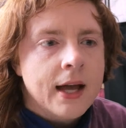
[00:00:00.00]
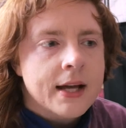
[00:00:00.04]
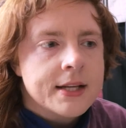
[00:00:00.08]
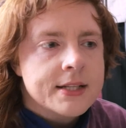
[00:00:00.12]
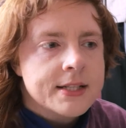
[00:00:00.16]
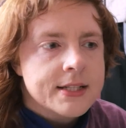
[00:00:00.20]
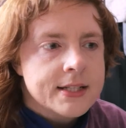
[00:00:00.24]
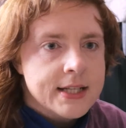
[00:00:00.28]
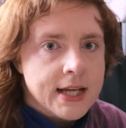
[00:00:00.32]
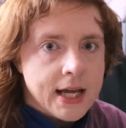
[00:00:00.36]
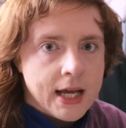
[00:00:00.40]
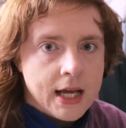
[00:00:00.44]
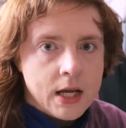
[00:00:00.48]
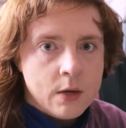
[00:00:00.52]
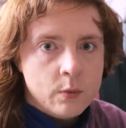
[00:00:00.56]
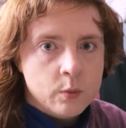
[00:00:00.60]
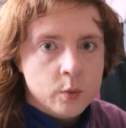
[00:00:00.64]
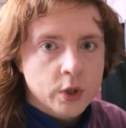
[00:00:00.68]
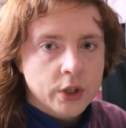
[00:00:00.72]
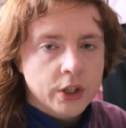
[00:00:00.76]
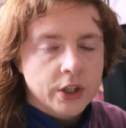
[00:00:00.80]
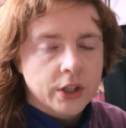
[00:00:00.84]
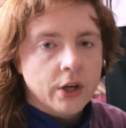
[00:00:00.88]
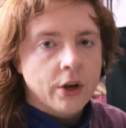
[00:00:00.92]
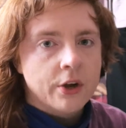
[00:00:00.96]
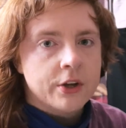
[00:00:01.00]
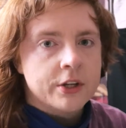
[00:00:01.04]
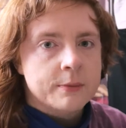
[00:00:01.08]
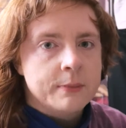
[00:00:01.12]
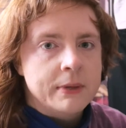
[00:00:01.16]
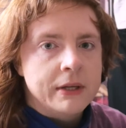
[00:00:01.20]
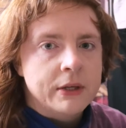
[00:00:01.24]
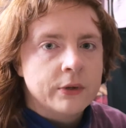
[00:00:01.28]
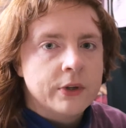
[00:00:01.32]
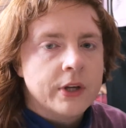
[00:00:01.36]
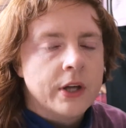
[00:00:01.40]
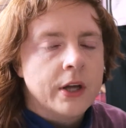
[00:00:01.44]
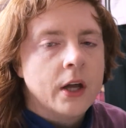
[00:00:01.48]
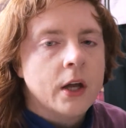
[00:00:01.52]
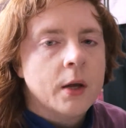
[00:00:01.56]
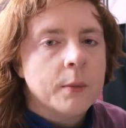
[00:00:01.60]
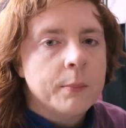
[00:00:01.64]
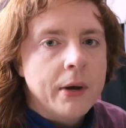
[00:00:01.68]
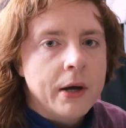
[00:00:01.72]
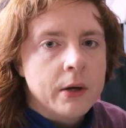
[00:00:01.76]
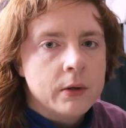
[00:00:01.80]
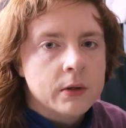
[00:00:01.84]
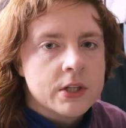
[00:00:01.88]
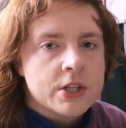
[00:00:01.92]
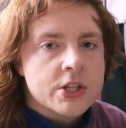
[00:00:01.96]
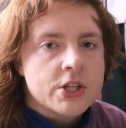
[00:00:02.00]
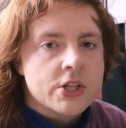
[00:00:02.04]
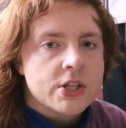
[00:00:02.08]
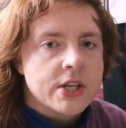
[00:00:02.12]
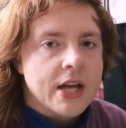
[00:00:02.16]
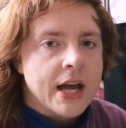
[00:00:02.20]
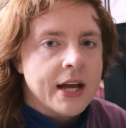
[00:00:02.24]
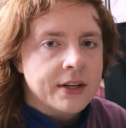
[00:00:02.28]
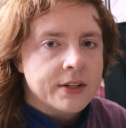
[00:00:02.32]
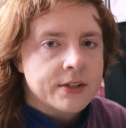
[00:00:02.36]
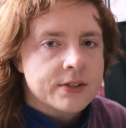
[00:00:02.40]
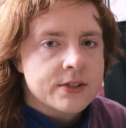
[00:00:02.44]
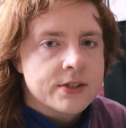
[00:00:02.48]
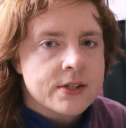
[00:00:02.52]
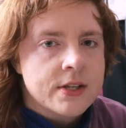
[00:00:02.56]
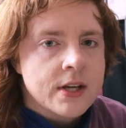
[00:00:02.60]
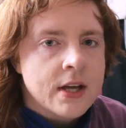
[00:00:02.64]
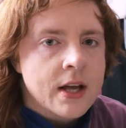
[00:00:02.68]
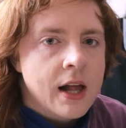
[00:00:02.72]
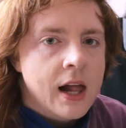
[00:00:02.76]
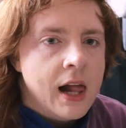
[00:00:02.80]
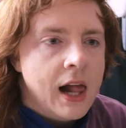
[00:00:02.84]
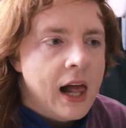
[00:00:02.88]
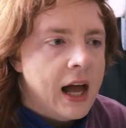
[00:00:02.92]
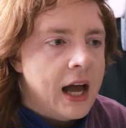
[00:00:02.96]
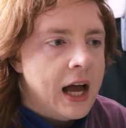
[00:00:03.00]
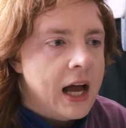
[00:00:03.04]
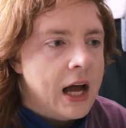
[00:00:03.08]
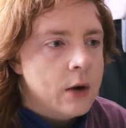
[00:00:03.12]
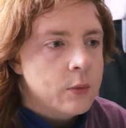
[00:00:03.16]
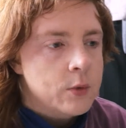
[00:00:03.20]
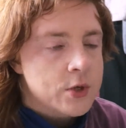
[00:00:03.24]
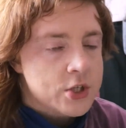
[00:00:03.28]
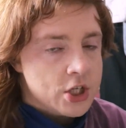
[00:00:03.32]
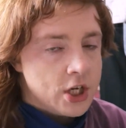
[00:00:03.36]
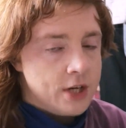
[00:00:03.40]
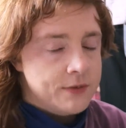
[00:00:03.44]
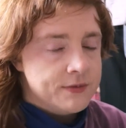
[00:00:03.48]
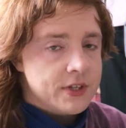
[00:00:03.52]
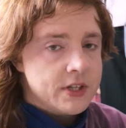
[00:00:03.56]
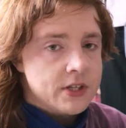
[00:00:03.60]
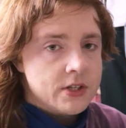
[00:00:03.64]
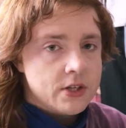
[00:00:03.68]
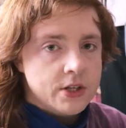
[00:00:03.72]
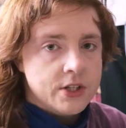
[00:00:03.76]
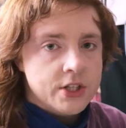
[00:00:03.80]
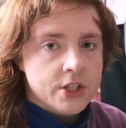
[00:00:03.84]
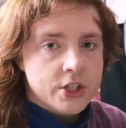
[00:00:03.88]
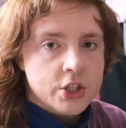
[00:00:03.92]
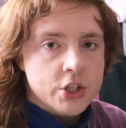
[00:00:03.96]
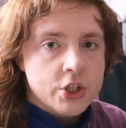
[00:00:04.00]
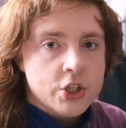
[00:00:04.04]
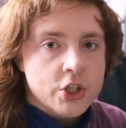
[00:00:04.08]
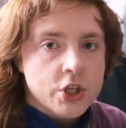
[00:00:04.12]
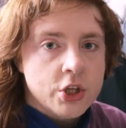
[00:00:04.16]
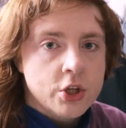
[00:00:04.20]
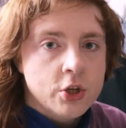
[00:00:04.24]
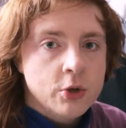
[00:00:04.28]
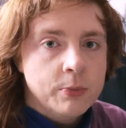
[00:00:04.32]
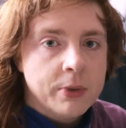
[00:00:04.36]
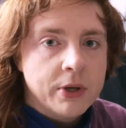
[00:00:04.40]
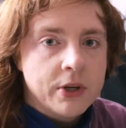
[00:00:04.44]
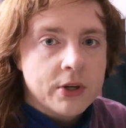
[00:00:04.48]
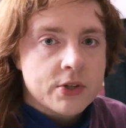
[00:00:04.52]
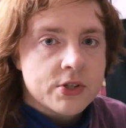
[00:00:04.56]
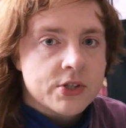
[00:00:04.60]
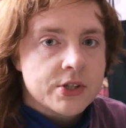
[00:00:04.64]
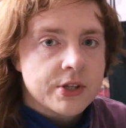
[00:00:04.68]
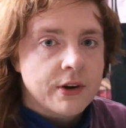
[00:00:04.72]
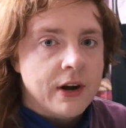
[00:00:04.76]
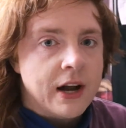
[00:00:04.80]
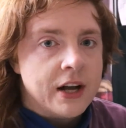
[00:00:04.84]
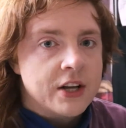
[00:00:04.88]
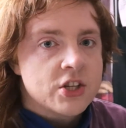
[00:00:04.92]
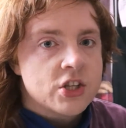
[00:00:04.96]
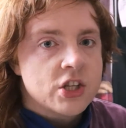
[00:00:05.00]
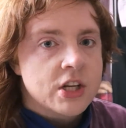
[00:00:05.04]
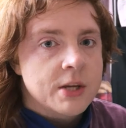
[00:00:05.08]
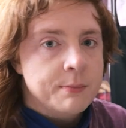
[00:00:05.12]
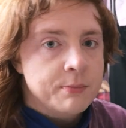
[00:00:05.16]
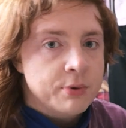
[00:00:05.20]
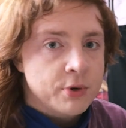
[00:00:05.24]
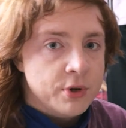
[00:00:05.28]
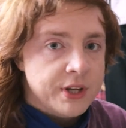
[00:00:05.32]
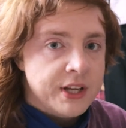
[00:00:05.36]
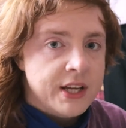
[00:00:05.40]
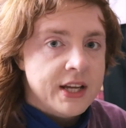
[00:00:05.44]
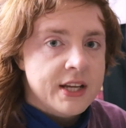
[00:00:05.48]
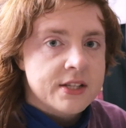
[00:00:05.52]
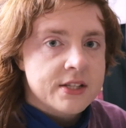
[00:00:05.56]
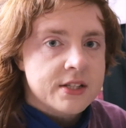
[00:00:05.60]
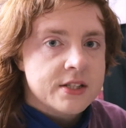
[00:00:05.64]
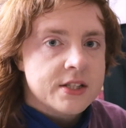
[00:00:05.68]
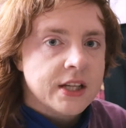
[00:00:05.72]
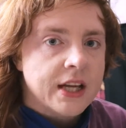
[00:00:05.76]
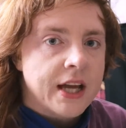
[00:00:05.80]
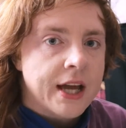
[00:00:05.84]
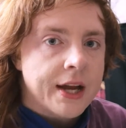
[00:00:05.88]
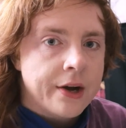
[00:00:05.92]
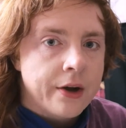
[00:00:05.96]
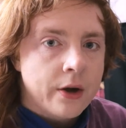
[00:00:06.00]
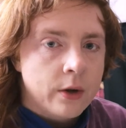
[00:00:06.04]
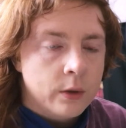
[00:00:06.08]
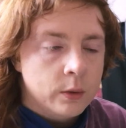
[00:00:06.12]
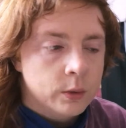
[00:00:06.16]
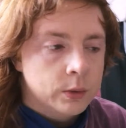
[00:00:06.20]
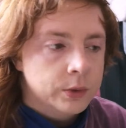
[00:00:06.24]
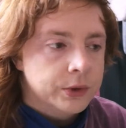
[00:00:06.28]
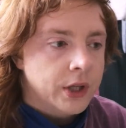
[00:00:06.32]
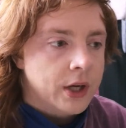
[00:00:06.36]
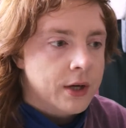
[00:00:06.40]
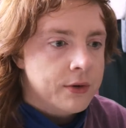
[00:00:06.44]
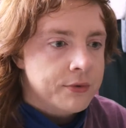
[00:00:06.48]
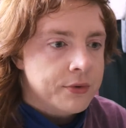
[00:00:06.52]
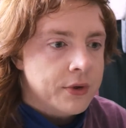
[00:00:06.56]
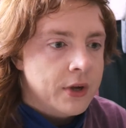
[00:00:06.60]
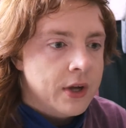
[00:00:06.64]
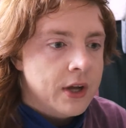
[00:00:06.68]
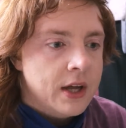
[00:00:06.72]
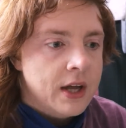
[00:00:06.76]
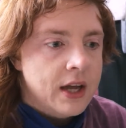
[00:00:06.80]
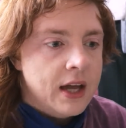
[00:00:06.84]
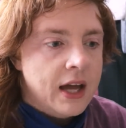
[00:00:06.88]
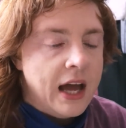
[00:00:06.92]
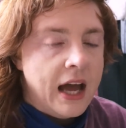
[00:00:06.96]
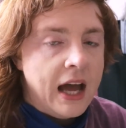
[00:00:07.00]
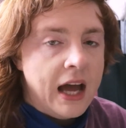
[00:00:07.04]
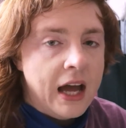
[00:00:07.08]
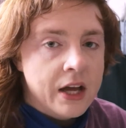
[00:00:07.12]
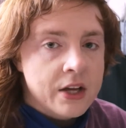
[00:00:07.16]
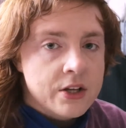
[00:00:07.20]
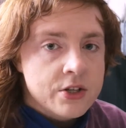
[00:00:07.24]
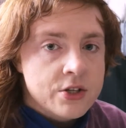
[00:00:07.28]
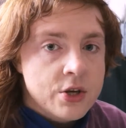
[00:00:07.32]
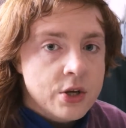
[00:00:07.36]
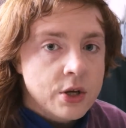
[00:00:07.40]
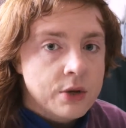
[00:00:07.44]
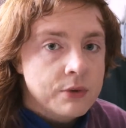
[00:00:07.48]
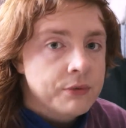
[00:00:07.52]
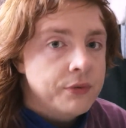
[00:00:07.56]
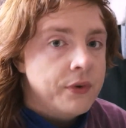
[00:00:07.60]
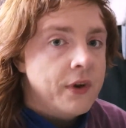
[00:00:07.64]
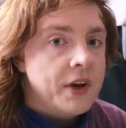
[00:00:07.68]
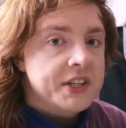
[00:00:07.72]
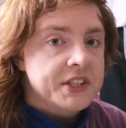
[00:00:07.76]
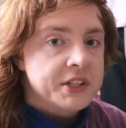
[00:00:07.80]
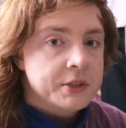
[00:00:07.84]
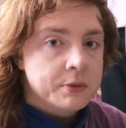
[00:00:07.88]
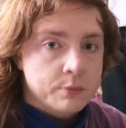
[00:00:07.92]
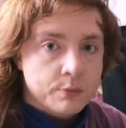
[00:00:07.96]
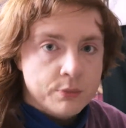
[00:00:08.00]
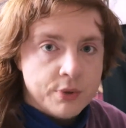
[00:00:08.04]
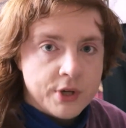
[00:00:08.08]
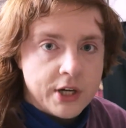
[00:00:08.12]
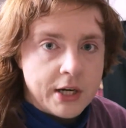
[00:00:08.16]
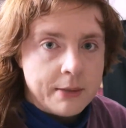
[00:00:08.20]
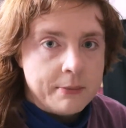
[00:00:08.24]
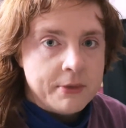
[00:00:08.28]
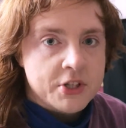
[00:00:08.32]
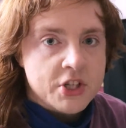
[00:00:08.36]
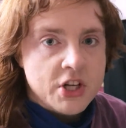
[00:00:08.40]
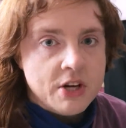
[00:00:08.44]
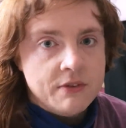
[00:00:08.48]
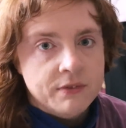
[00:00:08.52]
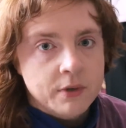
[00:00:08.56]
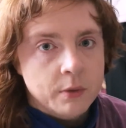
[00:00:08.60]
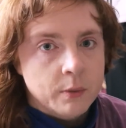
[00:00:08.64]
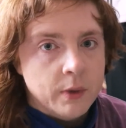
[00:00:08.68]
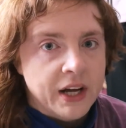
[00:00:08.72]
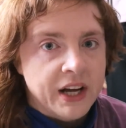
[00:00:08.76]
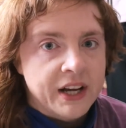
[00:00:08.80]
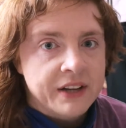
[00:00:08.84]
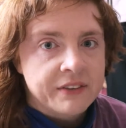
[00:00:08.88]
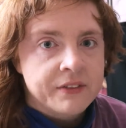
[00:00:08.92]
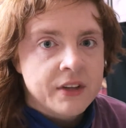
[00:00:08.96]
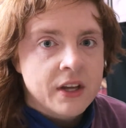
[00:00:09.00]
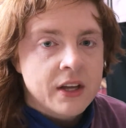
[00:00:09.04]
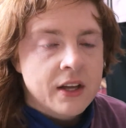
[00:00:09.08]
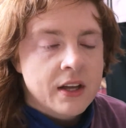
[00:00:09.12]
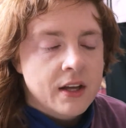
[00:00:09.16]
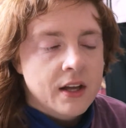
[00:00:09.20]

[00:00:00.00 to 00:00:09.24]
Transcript: Uh, today we're going to be looking at Polish snacks, uh, which I've decided to do because they're actually pretty easy to get a hold of and you can find them pretty much everywhere.